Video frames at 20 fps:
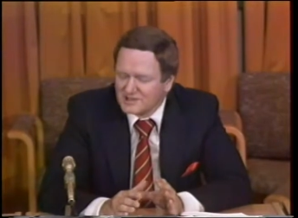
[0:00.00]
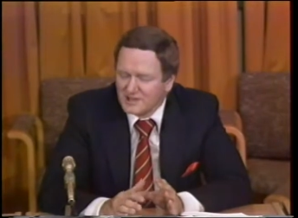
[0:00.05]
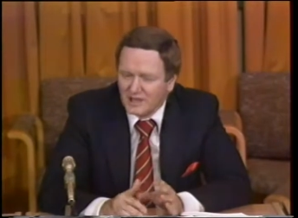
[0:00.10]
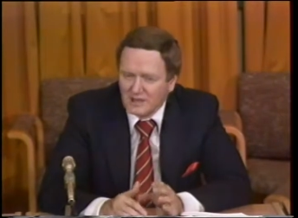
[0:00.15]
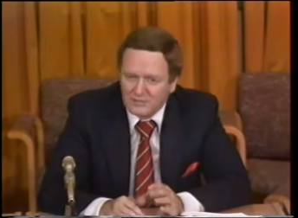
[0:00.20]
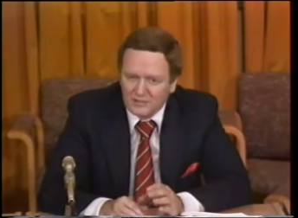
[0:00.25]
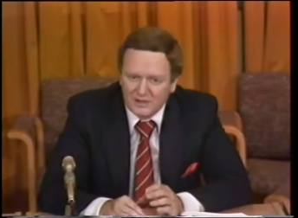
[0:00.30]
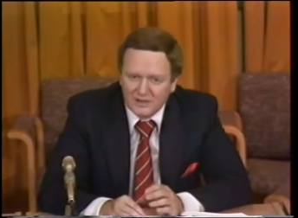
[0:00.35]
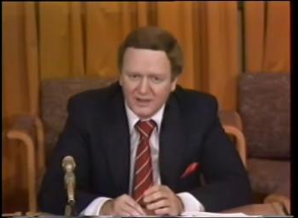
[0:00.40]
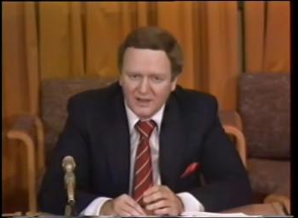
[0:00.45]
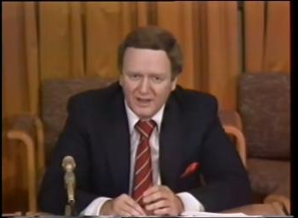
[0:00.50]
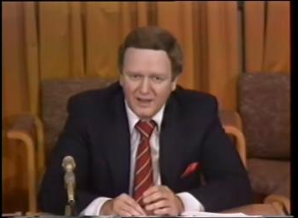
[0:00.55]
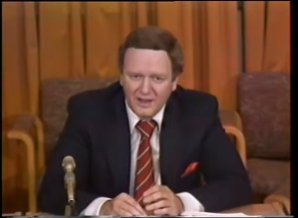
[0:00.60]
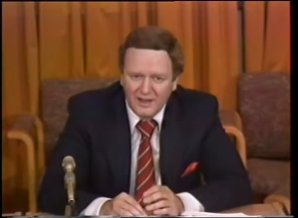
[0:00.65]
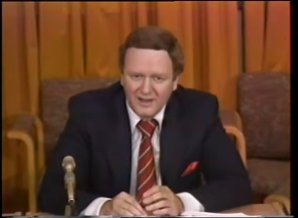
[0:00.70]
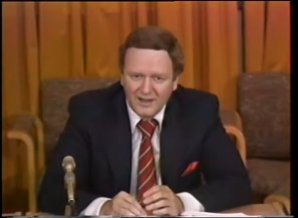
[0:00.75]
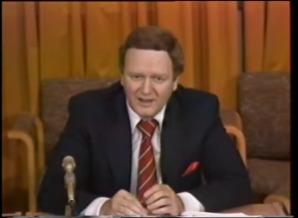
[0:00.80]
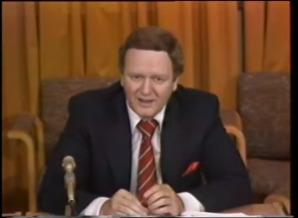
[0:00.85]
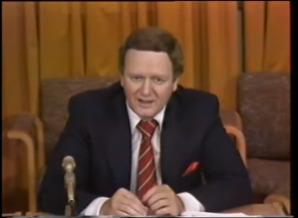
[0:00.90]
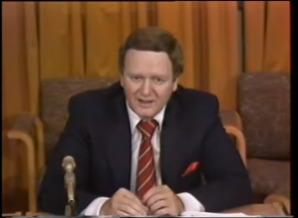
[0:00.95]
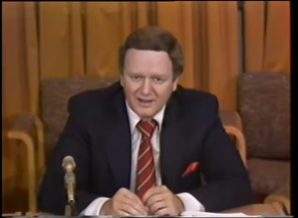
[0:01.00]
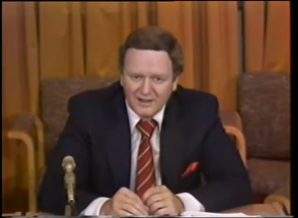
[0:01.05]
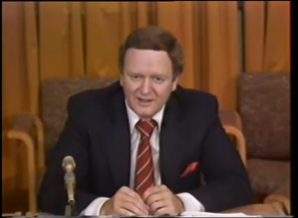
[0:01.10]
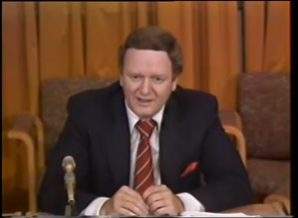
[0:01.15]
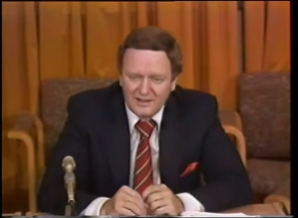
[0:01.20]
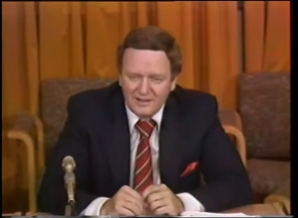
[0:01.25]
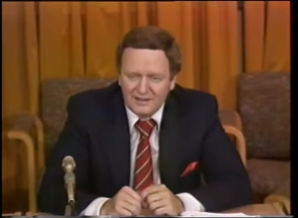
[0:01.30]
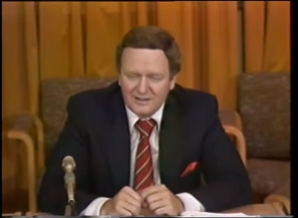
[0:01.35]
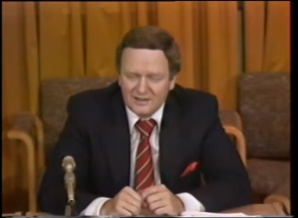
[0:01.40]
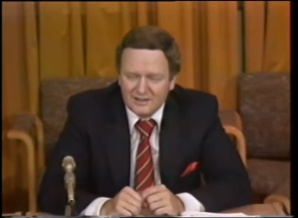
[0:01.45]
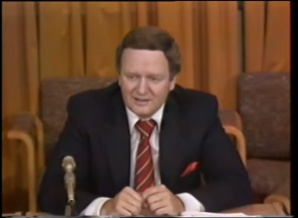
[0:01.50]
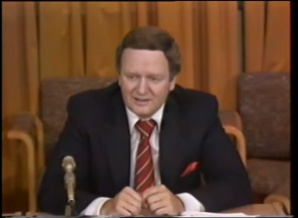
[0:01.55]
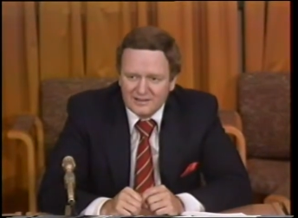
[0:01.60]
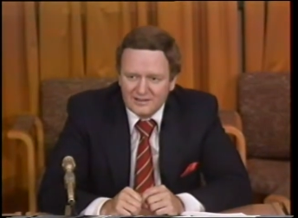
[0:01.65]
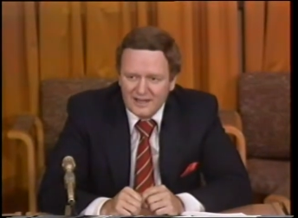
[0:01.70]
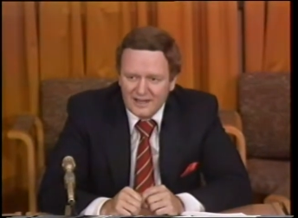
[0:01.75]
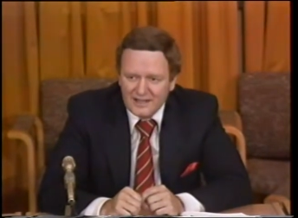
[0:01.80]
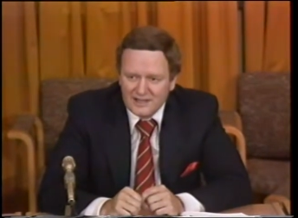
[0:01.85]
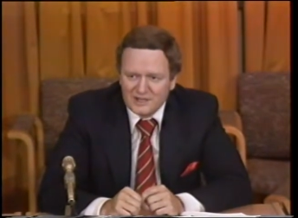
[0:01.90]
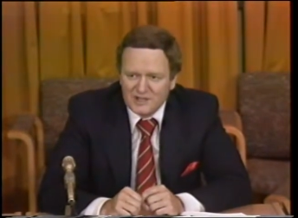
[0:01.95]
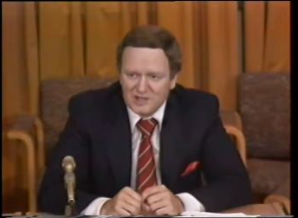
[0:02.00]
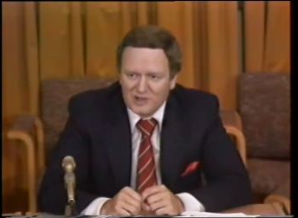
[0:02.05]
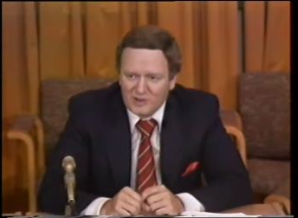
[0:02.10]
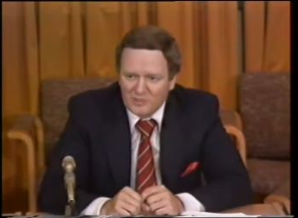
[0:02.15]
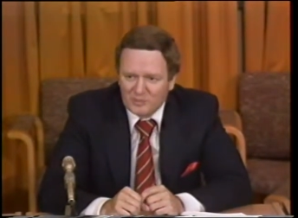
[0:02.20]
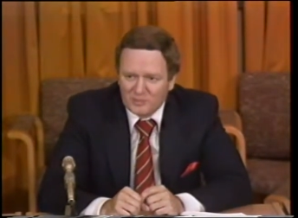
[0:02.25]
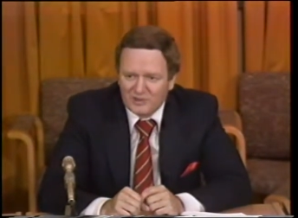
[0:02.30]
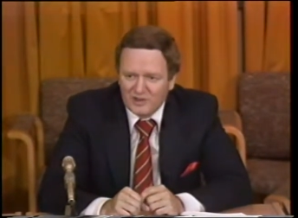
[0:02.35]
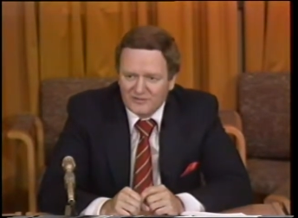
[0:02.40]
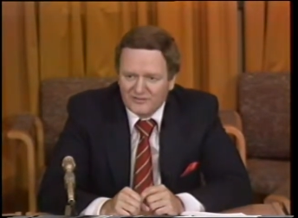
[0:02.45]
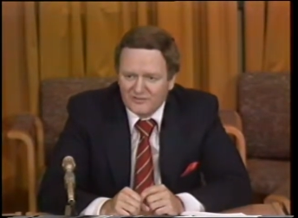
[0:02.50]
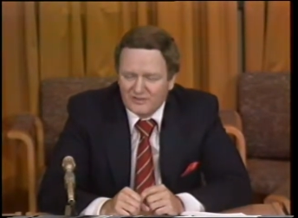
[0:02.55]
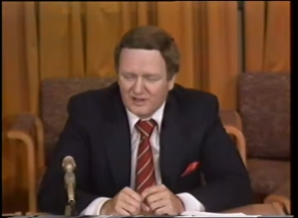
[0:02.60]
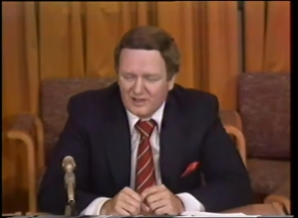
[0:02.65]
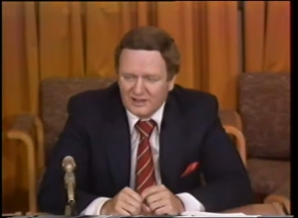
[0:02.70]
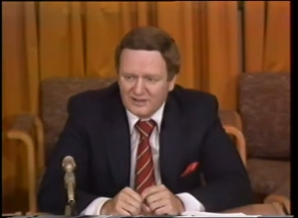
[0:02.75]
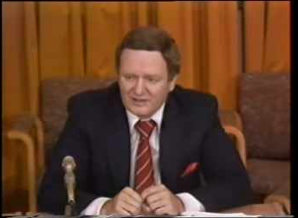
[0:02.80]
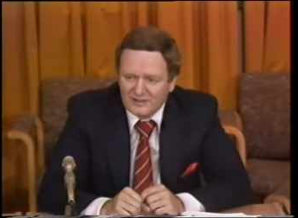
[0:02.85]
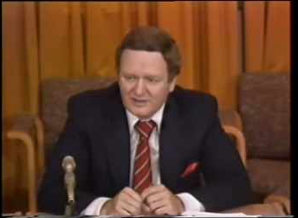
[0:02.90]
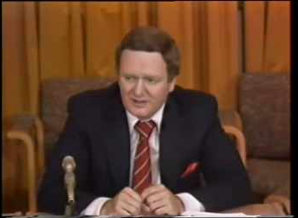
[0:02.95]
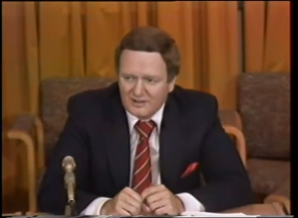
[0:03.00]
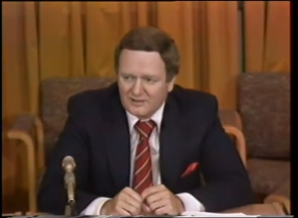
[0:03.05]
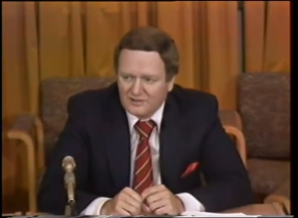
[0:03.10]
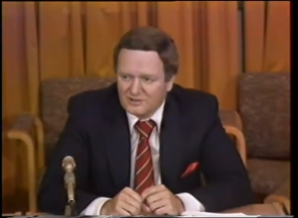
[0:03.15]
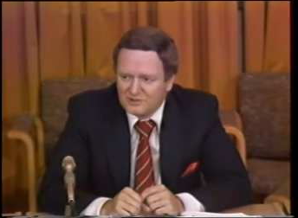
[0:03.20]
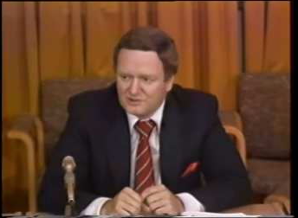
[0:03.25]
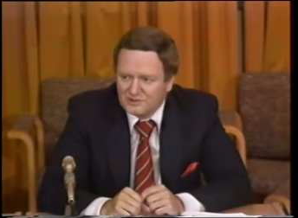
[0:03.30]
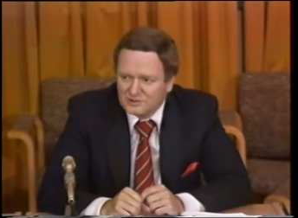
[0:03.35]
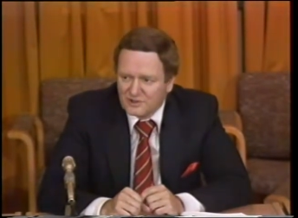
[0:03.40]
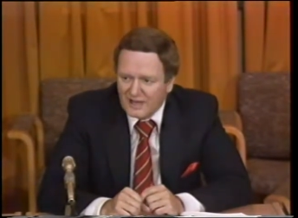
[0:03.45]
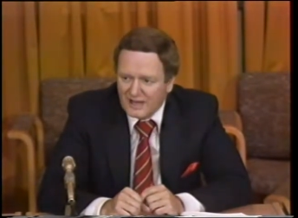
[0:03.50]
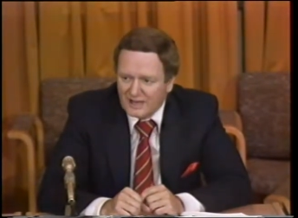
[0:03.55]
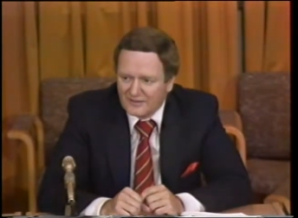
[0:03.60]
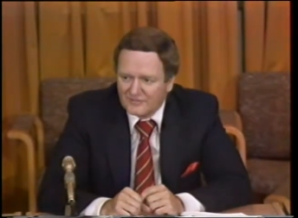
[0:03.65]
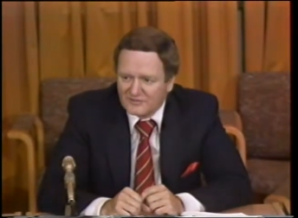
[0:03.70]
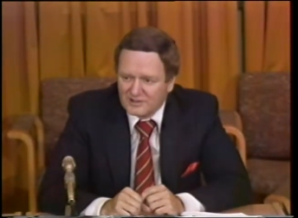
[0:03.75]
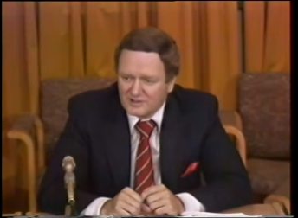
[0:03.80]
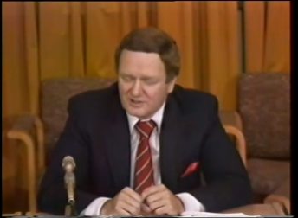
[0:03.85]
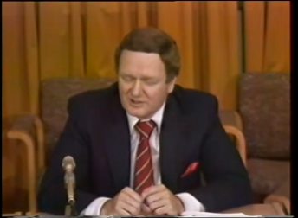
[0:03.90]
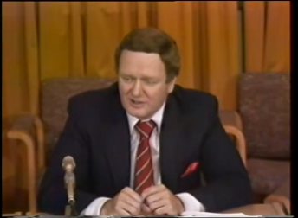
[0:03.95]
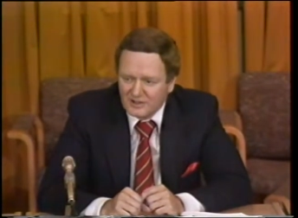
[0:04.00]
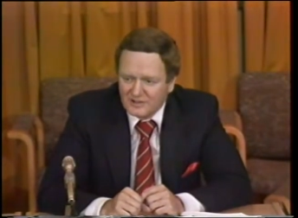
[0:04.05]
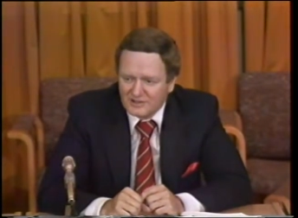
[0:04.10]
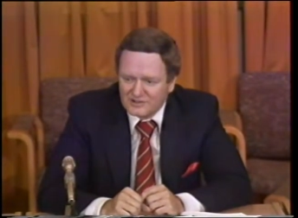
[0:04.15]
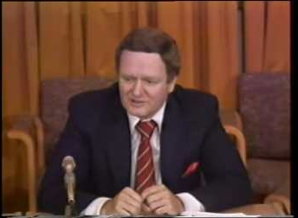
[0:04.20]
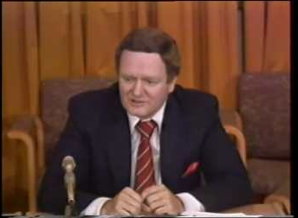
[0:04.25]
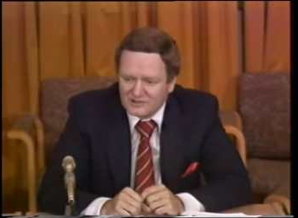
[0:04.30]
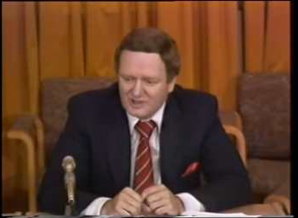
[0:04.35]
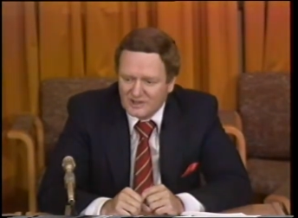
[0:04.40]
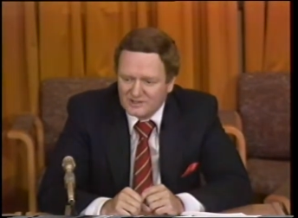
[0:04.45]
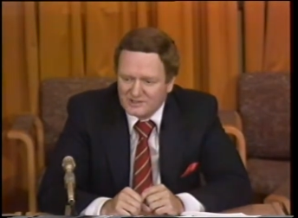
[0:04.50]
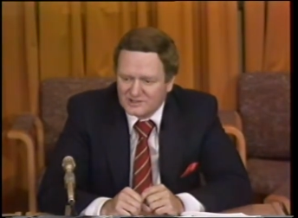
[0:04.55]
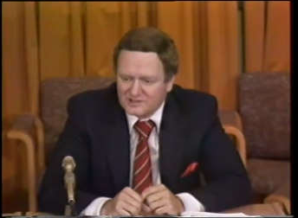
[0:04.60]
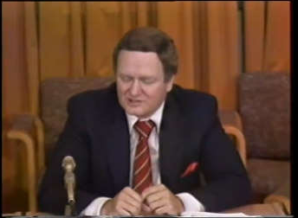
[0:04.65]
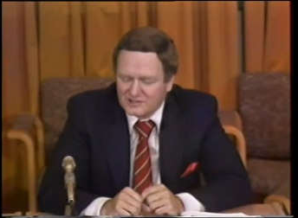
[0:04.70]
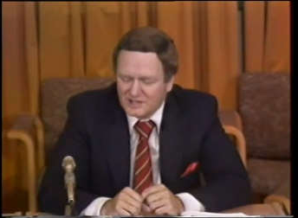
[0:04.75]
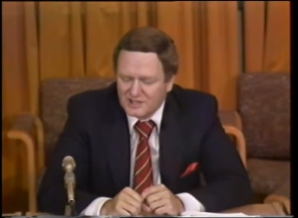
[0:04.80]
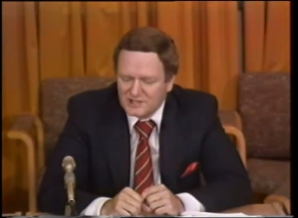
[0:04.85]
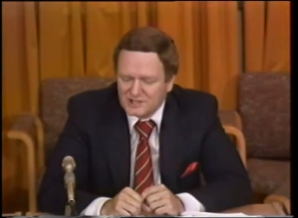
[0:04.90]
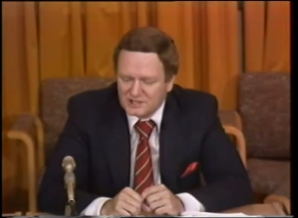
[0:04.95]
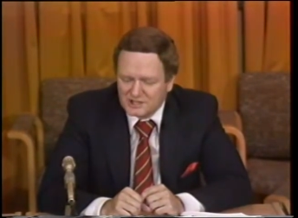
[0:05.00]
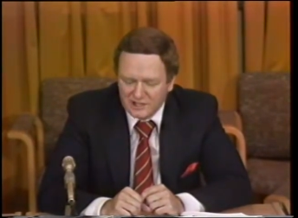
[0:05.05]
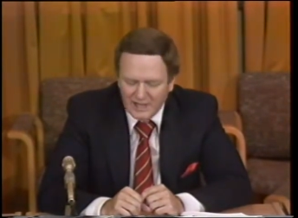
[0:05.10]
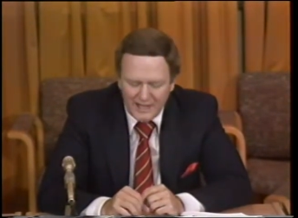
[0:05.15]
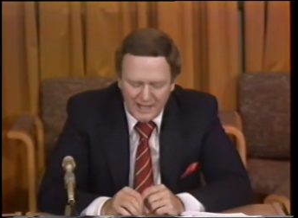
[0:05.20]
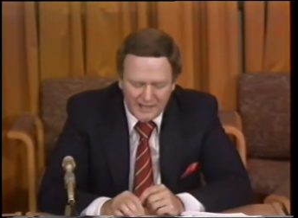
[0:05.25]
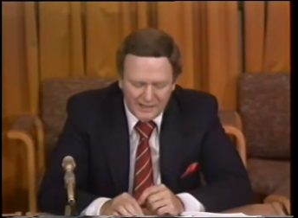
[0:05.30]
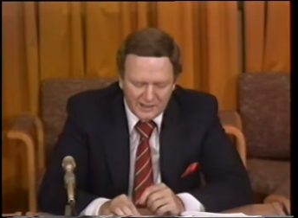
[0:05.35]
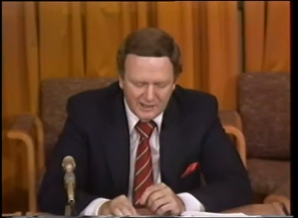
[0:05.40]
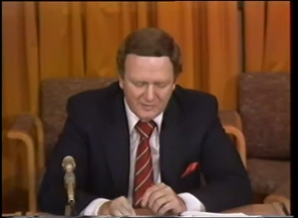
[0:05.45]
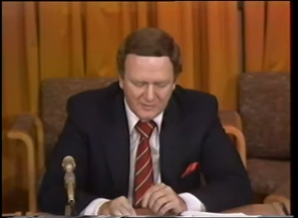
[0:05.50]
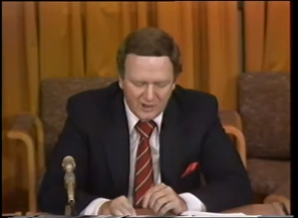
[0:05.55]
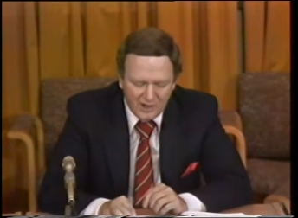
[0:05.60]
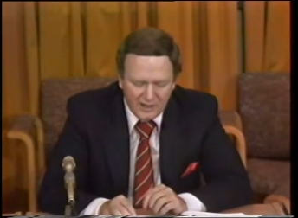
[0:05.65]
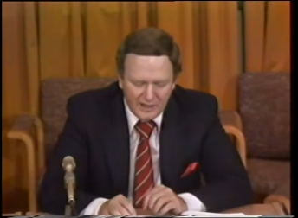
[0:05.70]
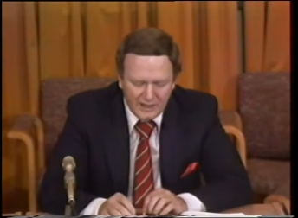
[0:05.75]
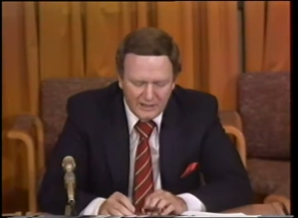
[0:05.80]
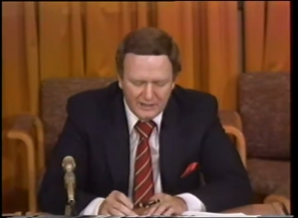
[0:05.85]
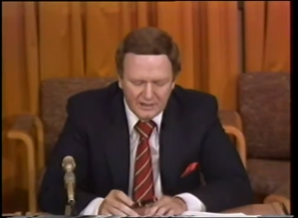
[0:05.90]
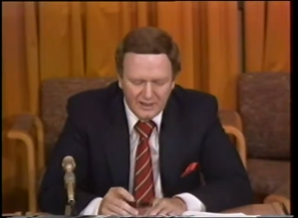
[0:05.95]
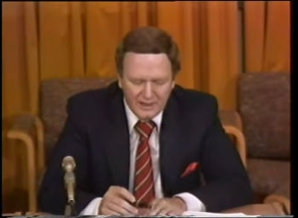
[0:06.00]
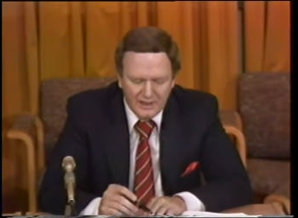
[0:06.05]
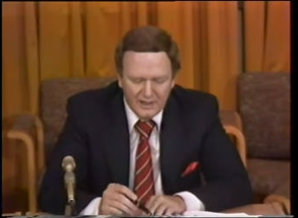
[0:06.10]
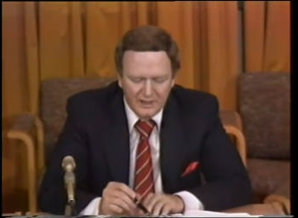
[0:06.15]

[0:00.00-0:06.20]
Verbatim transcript: Albert. Uh, he and Danielle Prefontaine, who drafted all this legislation, had in mind